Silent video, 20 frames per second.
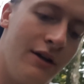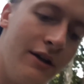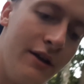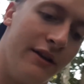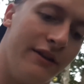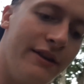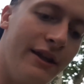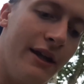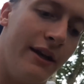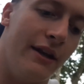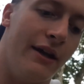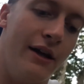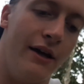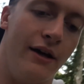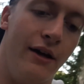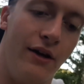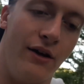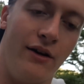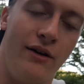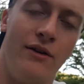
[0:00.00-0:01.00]
Then
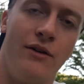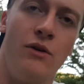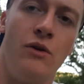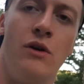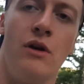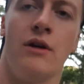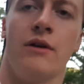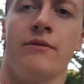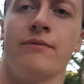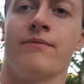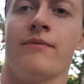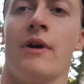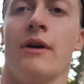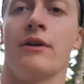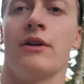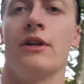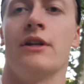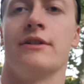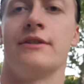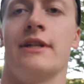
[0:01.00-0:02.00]
I'm
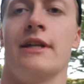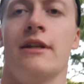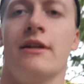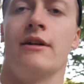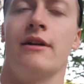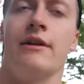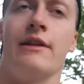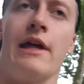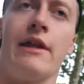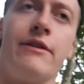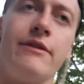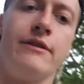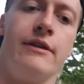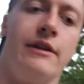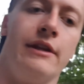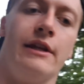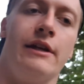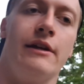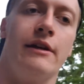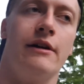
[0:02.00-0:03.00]
gonna say that
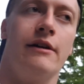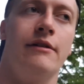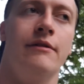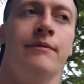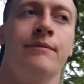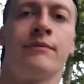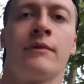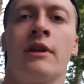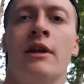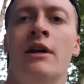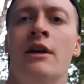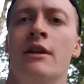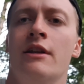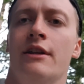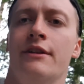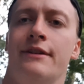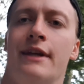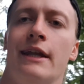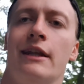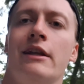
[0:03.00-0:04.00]
the
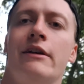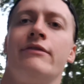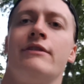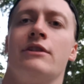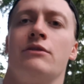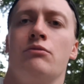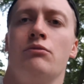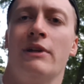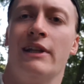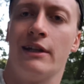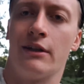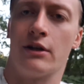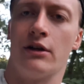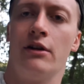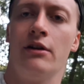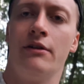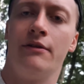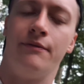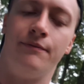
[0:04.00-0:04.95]
deadlift is really good.